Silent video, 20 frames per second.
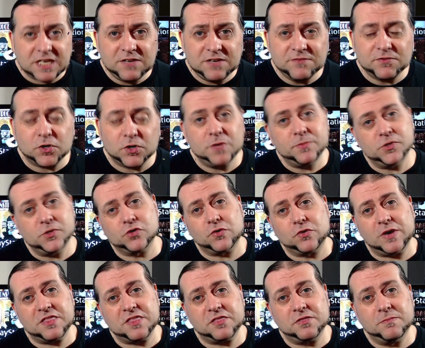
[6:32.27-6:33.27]
you very much,
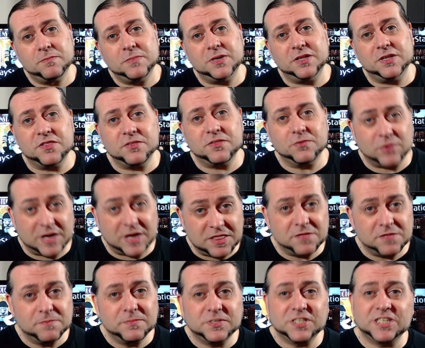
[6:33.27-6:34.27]
Grantham and
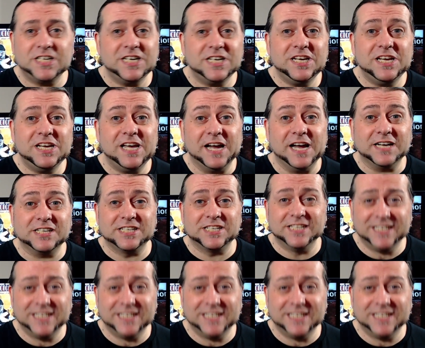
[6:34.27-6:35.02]
Grantham CEX.